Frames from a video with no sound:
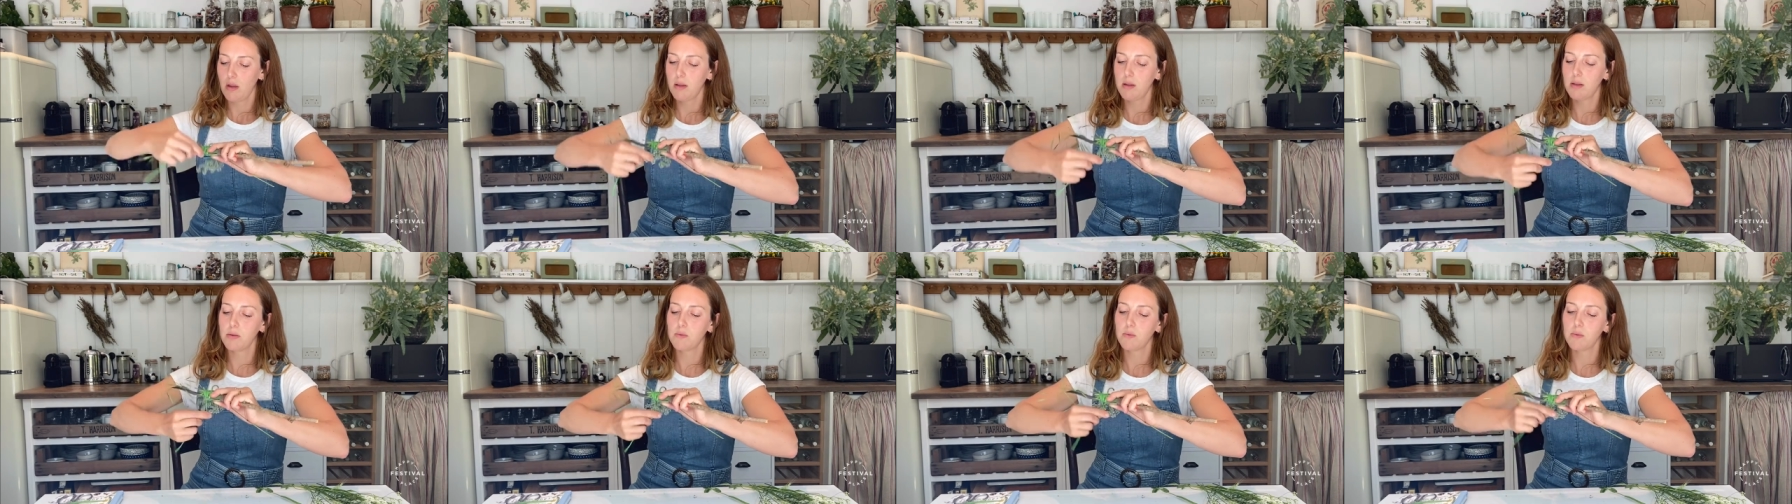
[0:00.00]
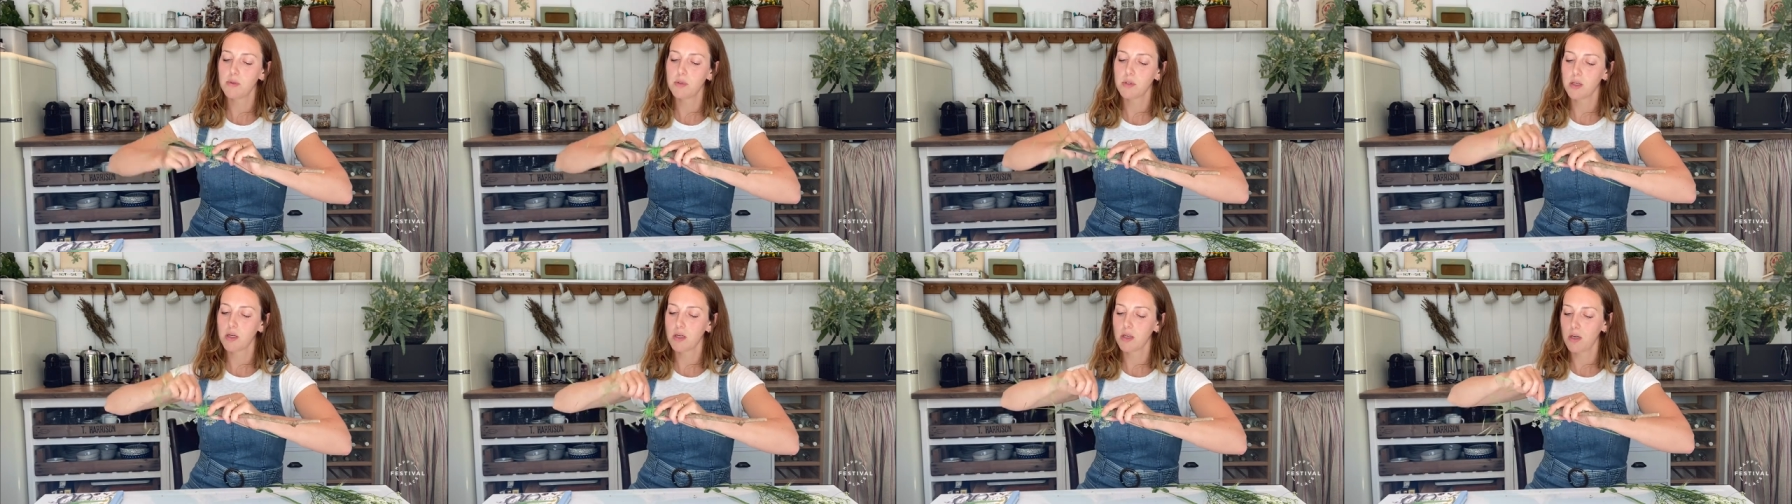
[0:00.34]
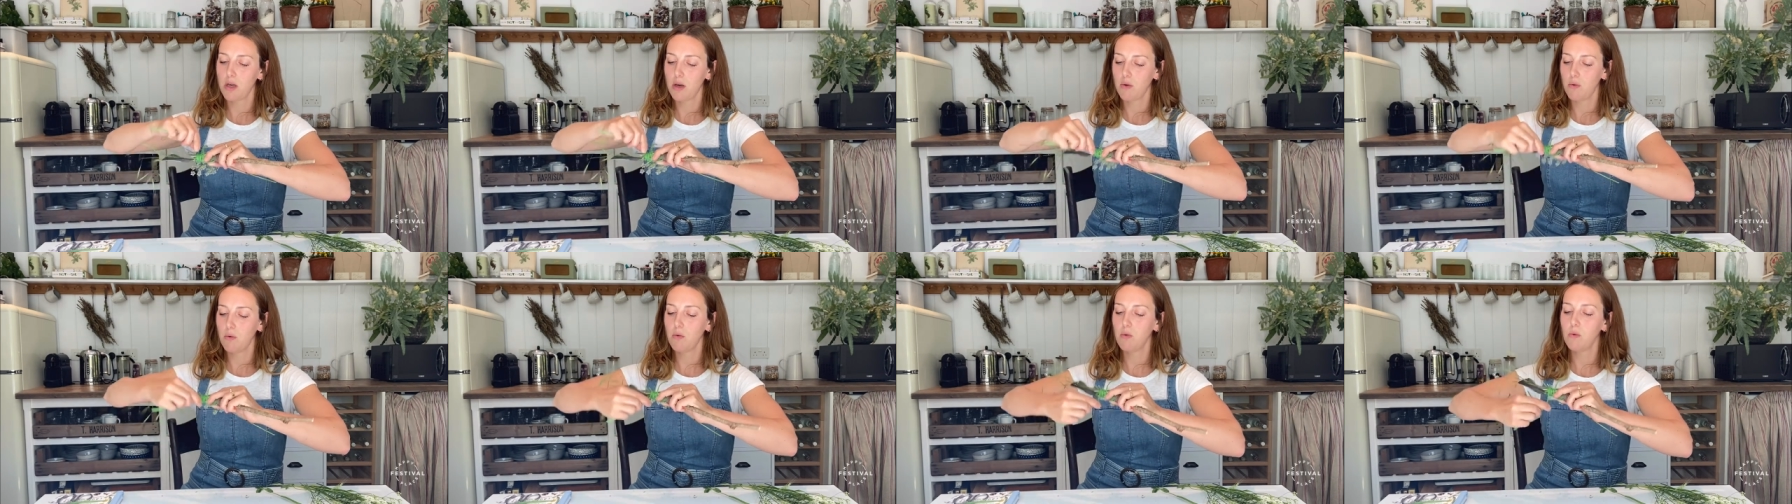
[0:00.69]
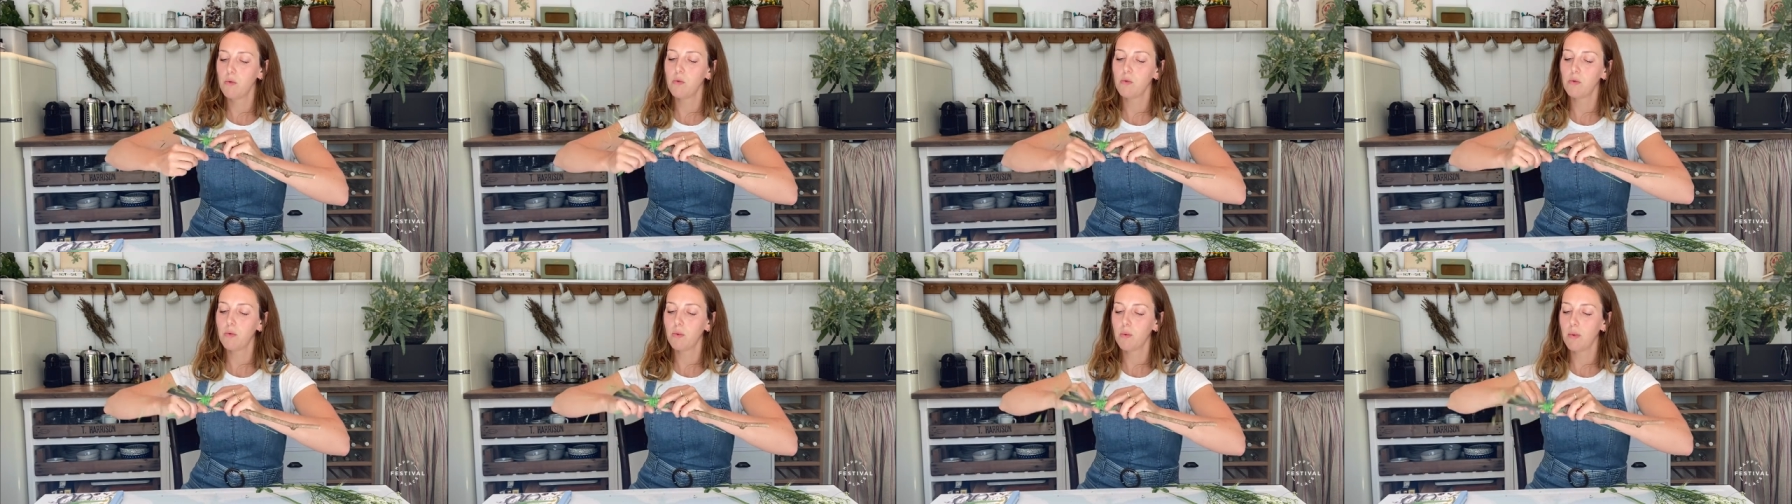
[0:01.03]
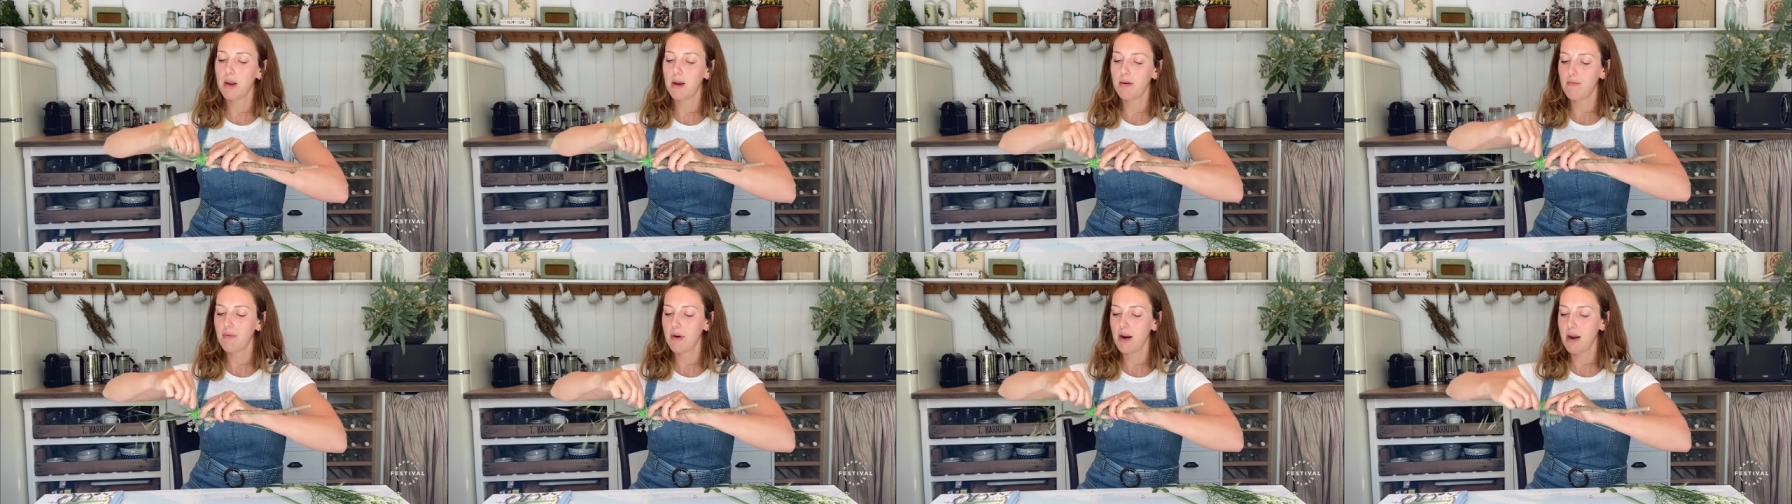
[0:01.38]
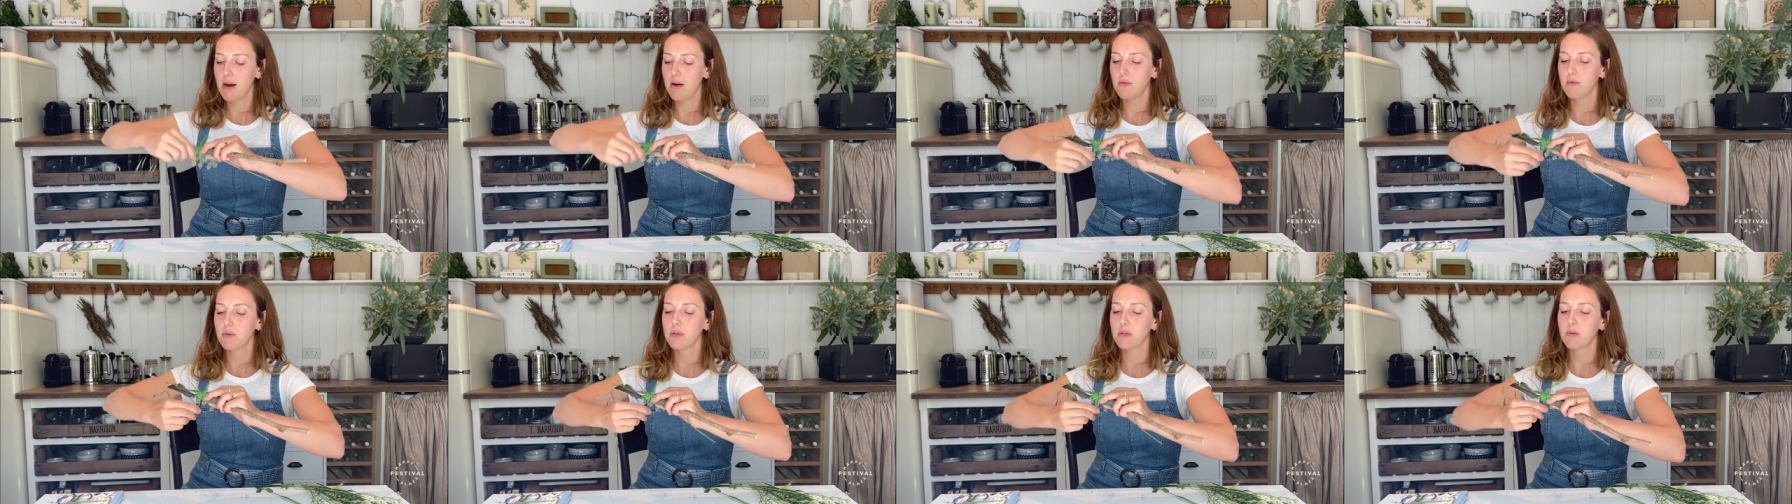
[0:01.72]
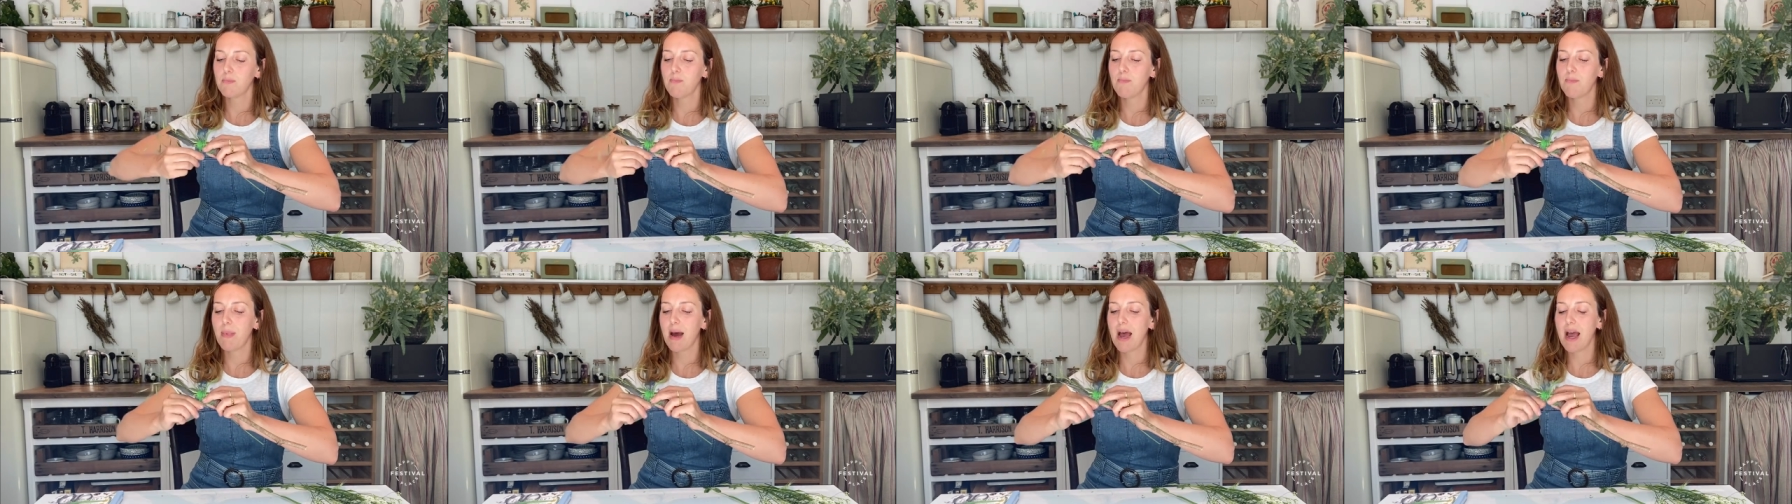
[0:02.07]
And this one's going to go all the way round